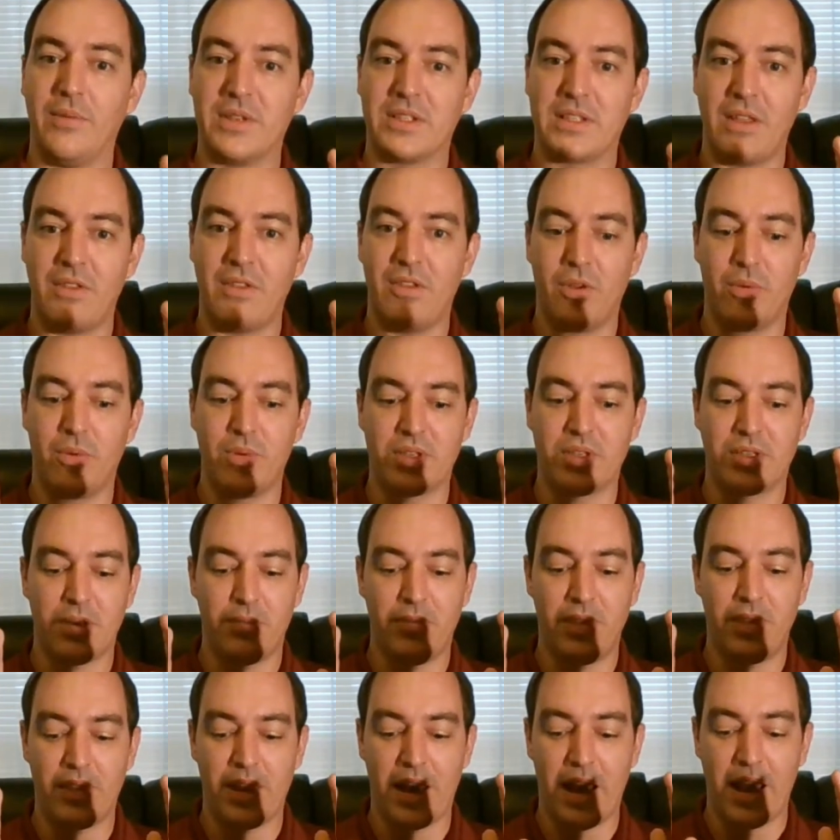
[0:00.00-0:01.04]
Let's say that there was
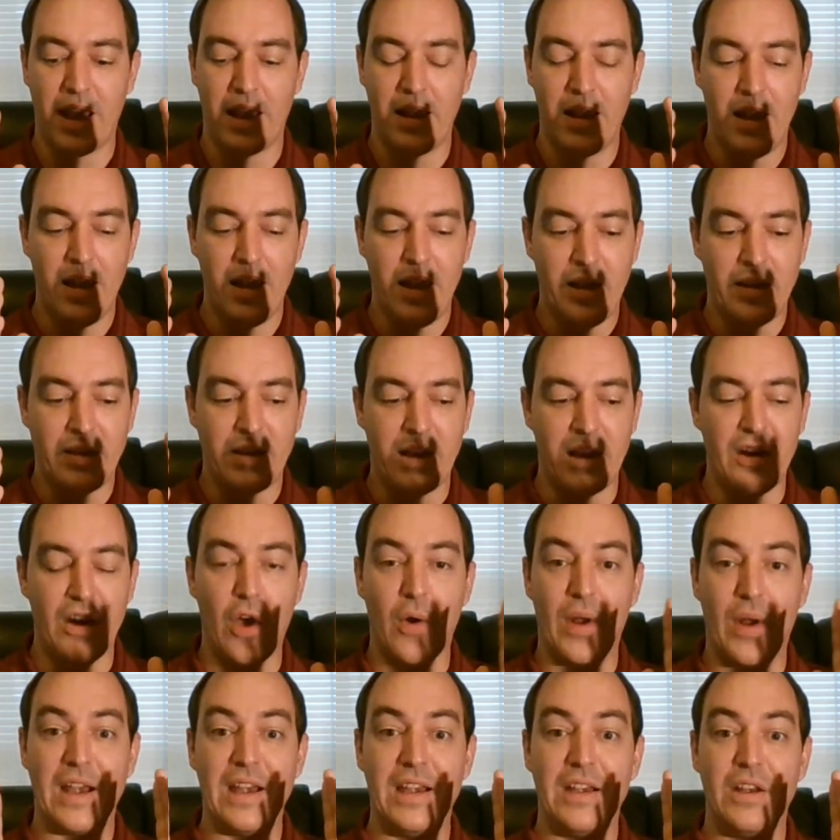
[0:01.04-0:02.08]
something that I didn't
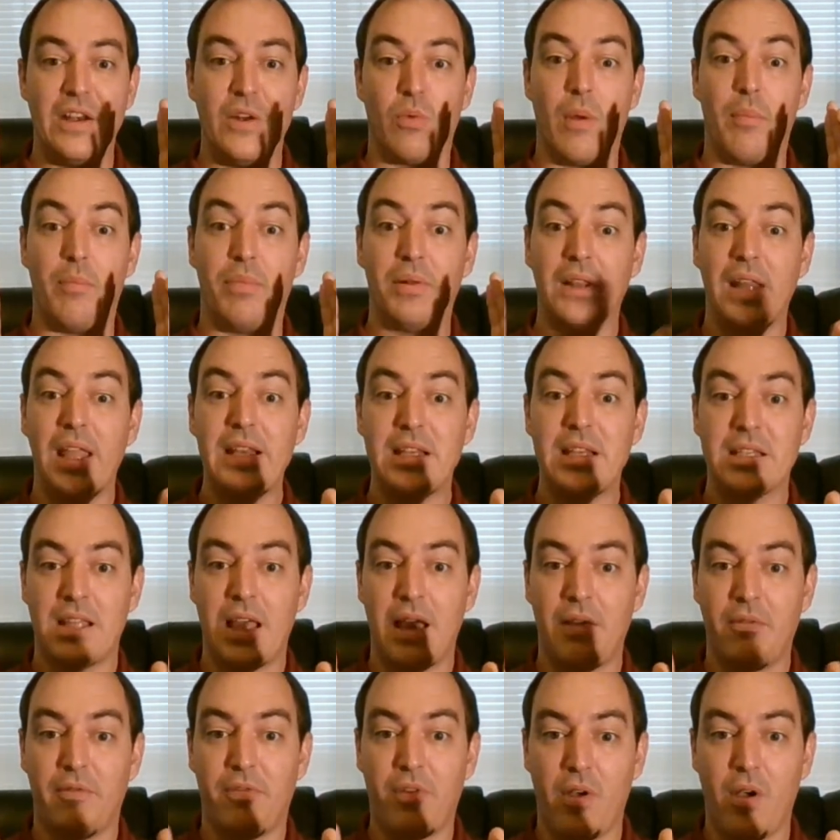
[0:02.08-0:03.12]
know and I need to replace
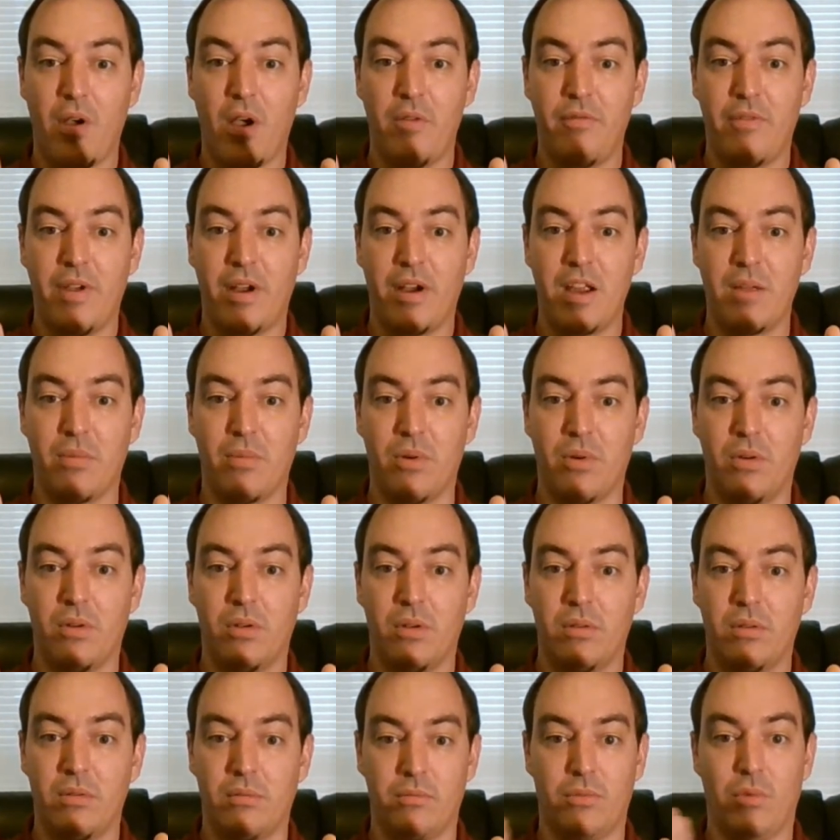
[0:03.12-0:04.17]
that variable.
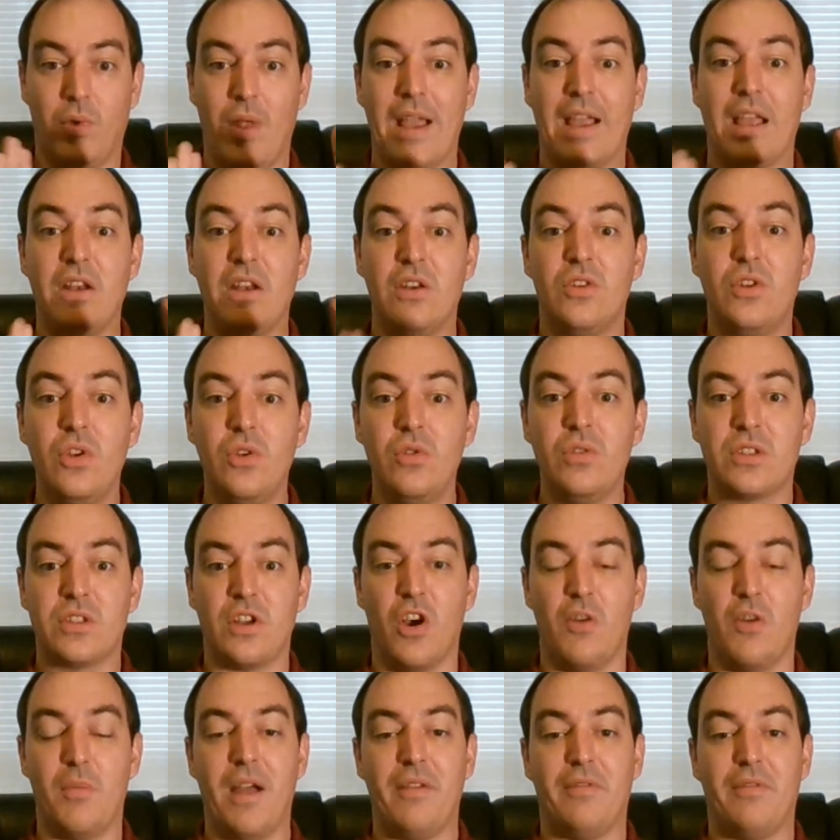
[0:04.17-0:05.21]
Well, I could do
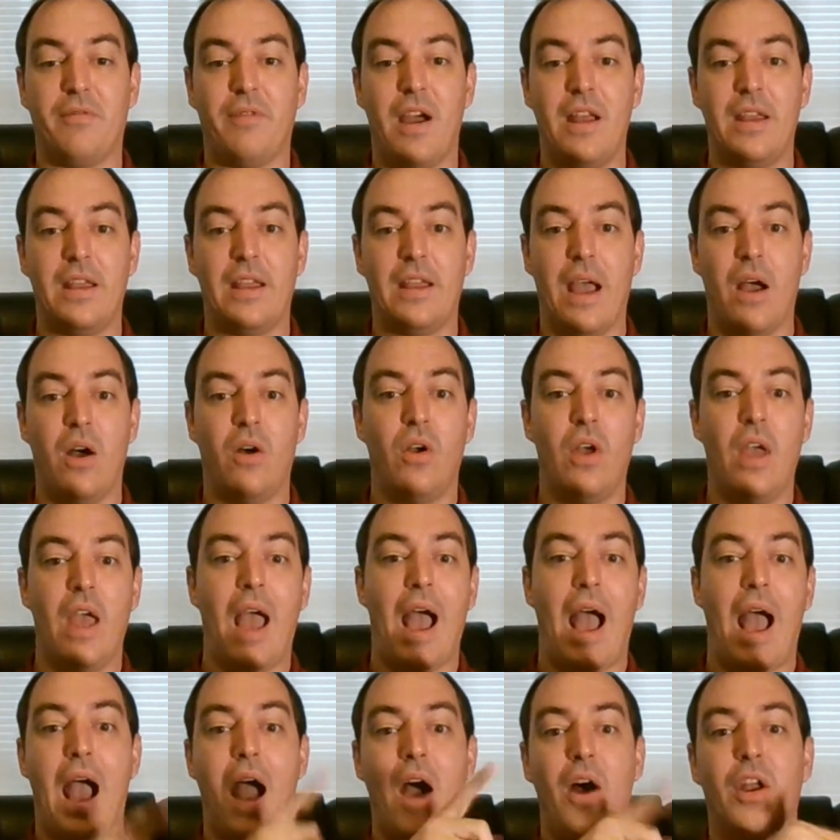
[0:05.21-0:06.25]
so by finding out
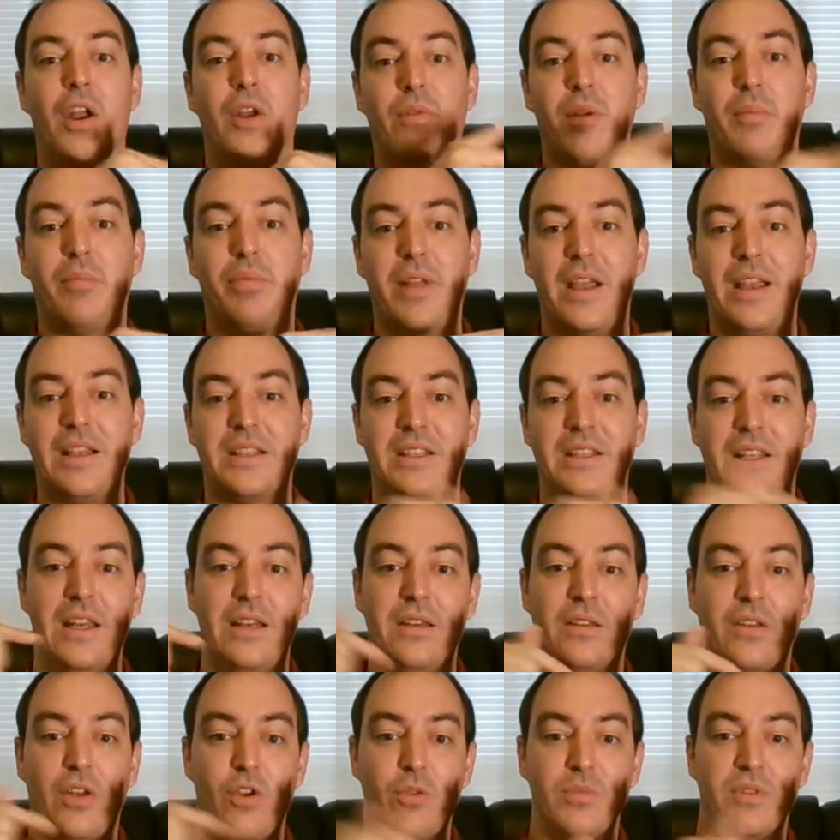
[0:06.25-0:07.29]
how to replace it
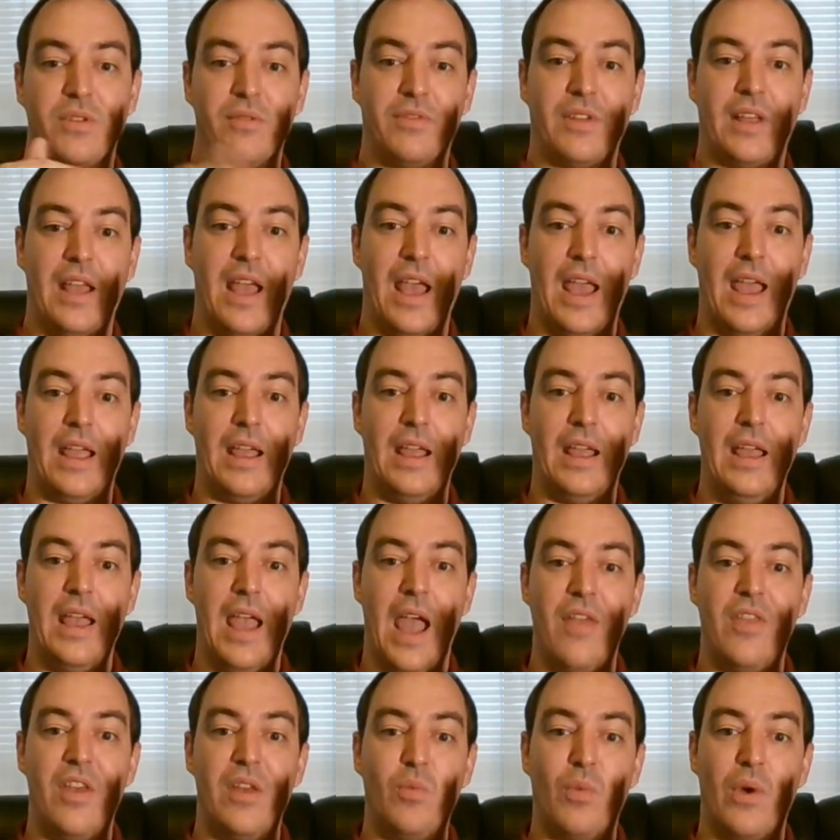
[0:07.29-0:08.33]
in terms of k,
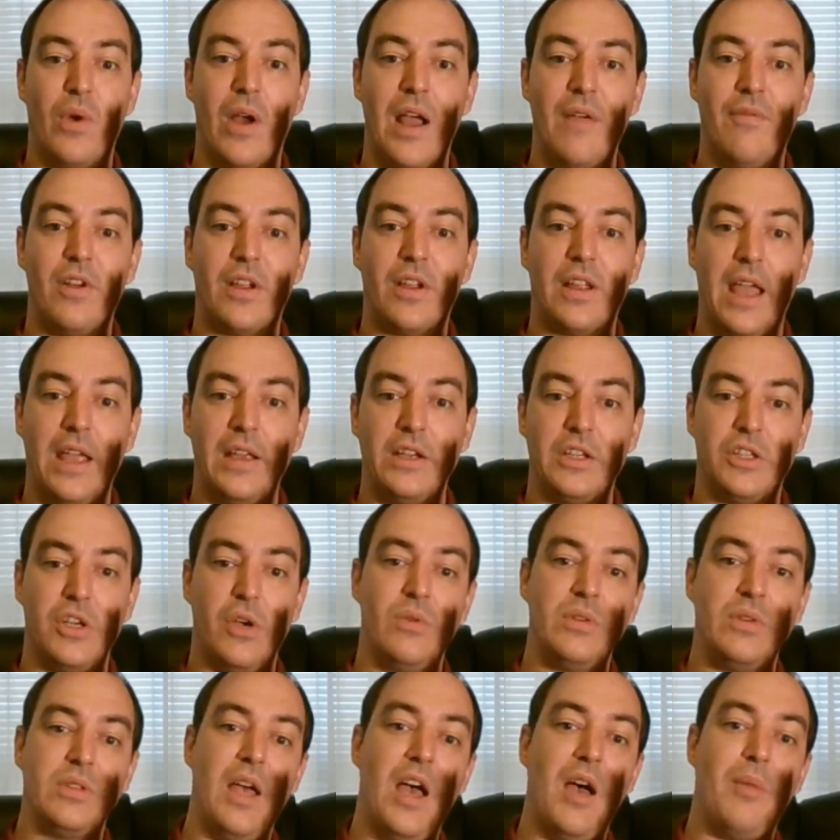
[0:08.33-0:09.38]
and then wherever k
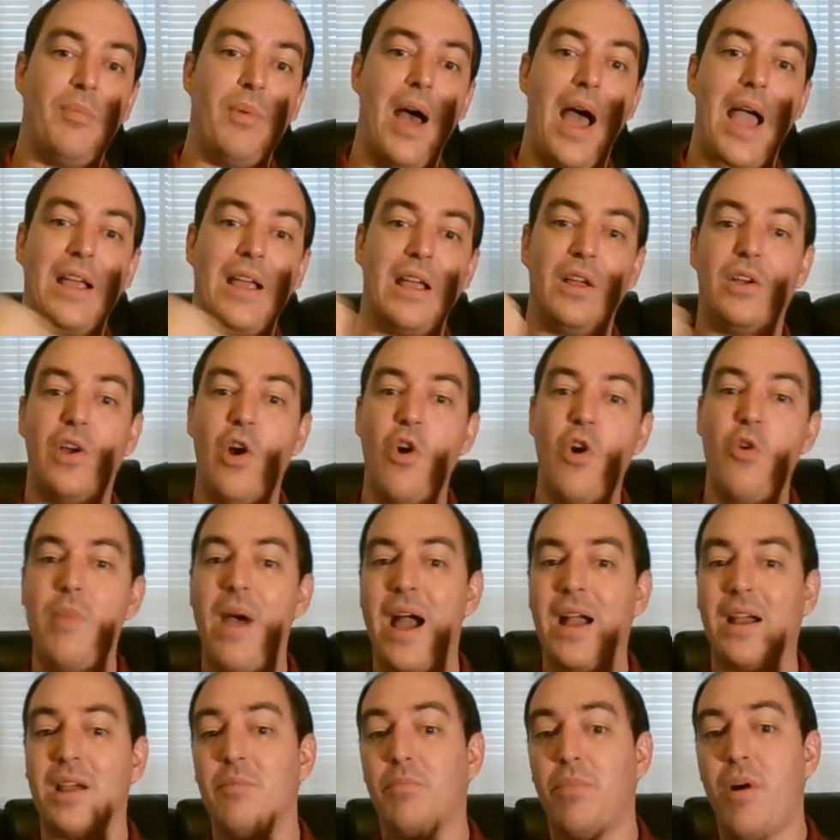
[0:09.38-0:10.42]
shows up, I could go
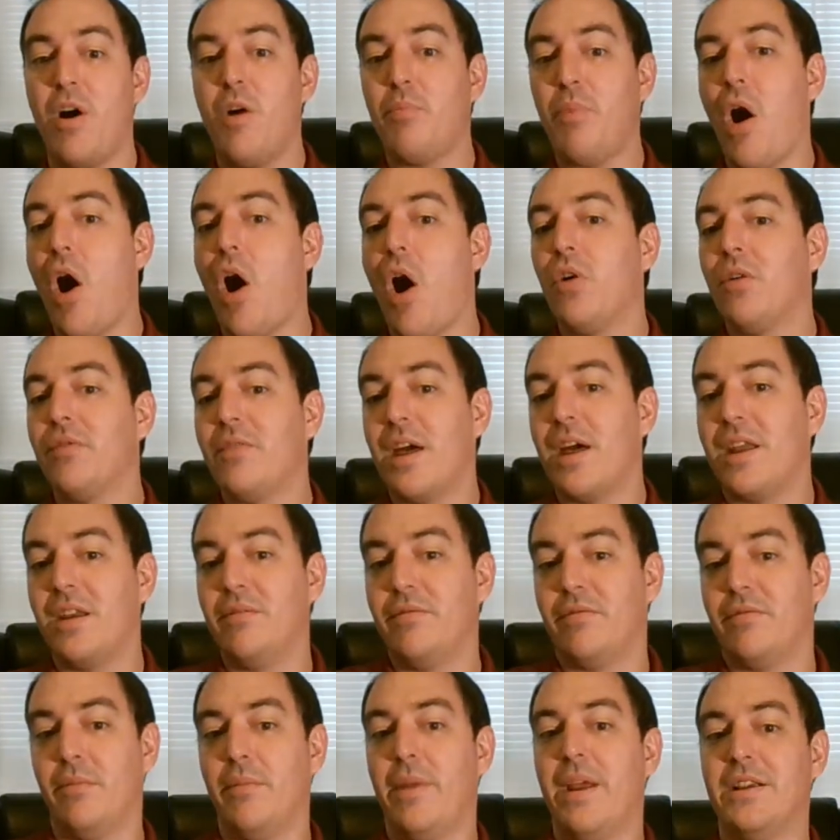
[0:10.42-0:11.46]
back and pump all of that
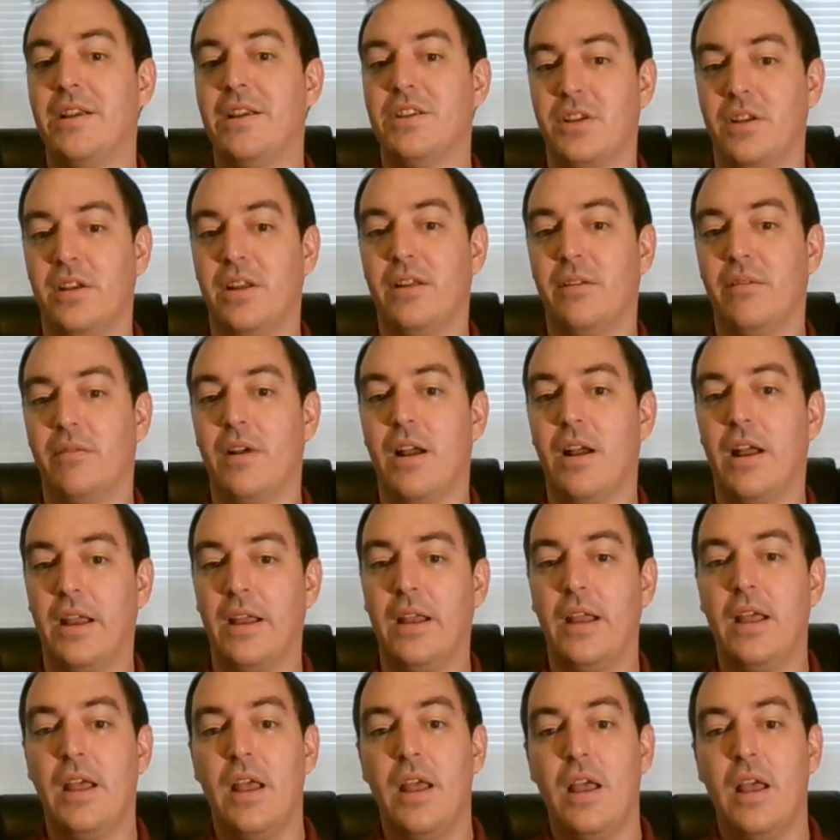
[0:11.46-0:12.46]
information in, right?